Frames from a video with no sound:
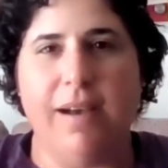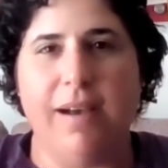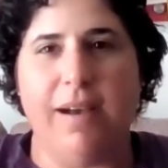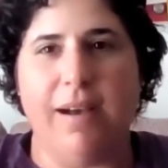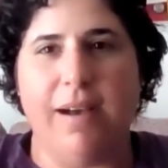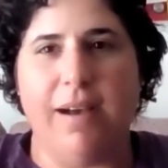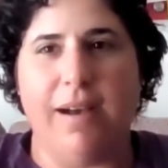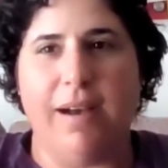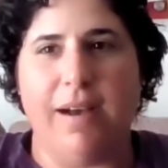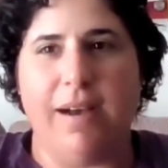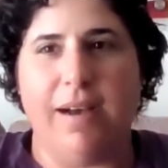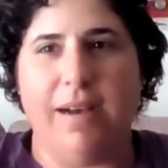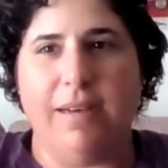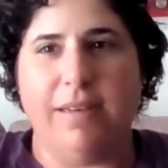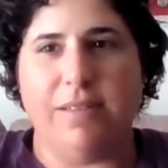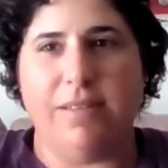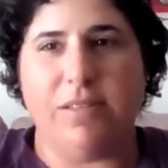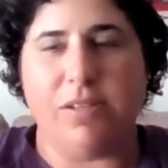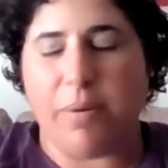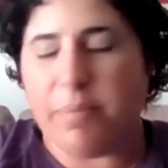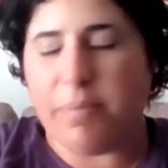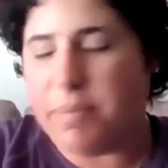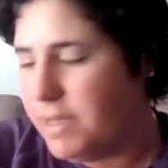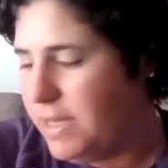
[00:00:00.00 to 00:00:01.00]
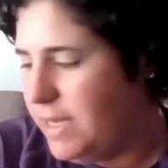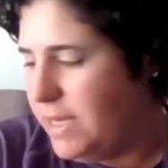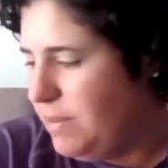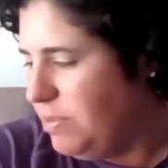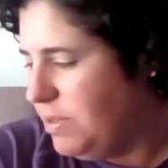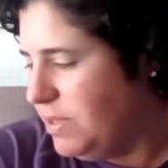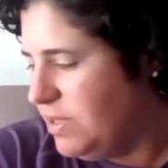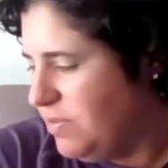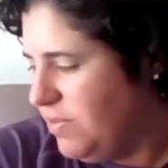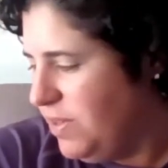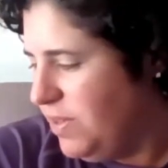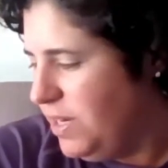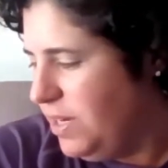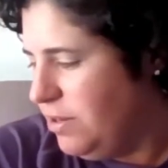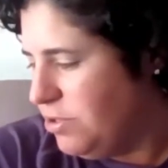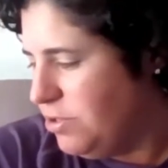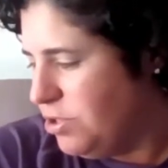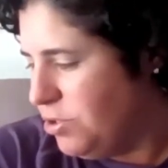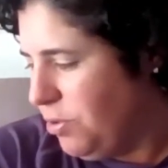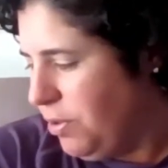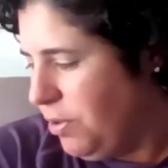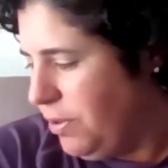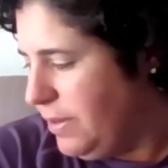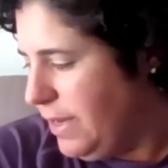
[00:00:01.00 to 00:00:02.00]
So I'm going to keep this video
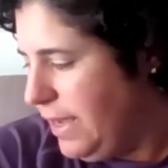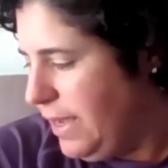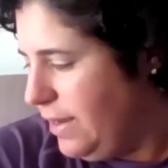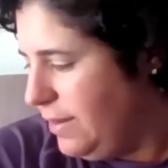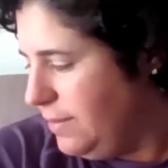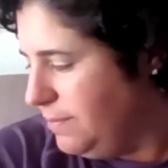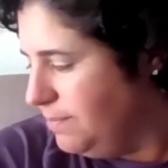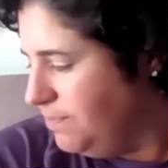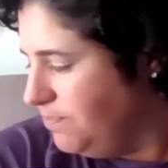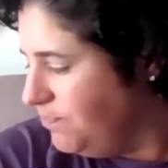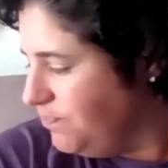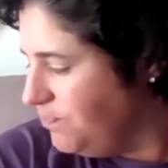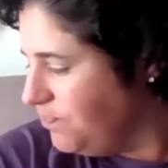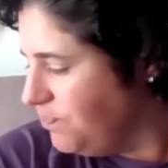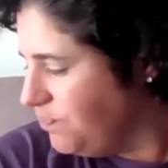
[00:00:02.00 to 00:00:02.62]
short. And